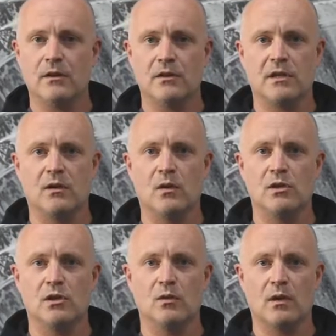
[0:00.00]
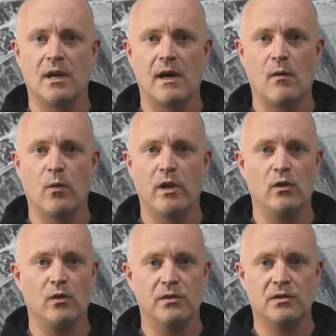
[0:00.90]
because you can do car
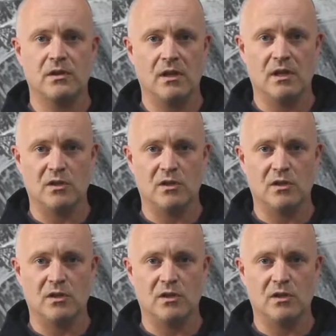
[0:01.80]
wheels.